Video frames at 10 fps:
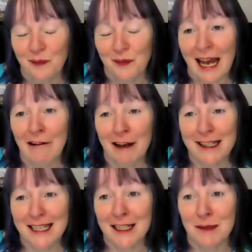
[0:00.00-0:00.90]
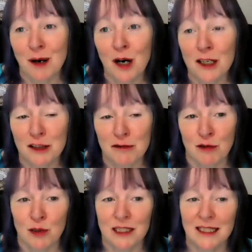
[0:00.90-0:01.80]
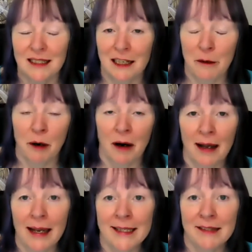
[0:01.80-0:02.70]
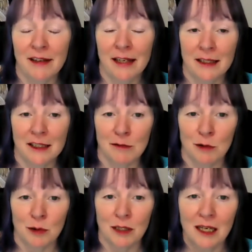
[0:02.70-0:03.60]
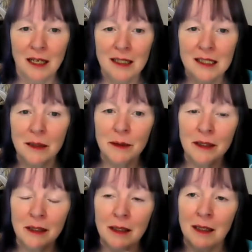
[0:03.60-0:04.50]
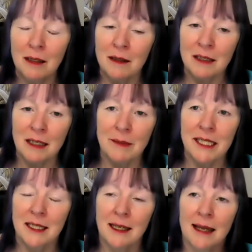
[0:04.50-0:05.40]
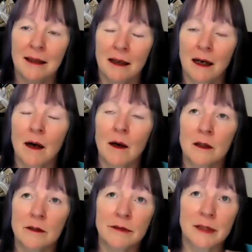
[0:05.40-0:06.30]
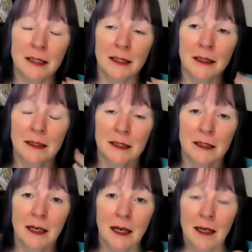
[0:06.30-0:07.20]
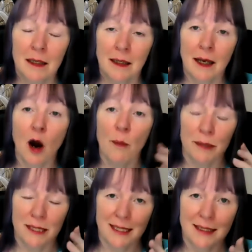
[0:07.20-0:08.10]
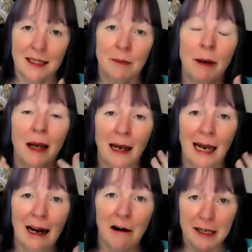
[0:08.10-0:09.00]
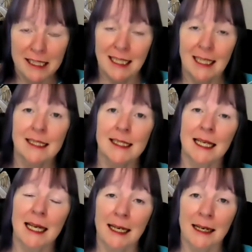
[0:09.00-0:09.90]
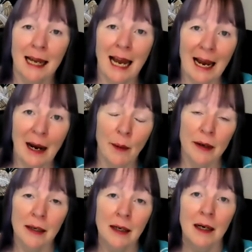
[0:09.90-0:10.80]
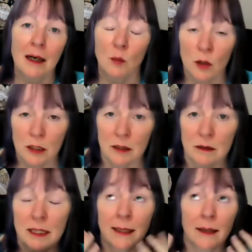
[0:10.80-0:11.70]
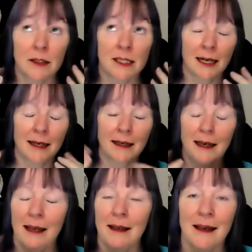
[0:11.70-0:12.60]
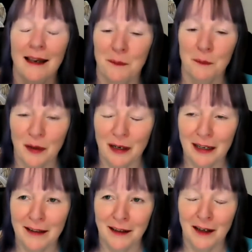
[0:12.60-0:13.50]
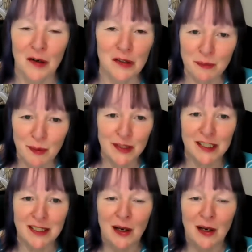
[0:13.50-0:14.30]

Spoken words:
Aries is Mars ruled, Libra is Venus ruled. So we've got a lot of coming together of the opposites, the polarities in our world, in our psyche, in the cosmos.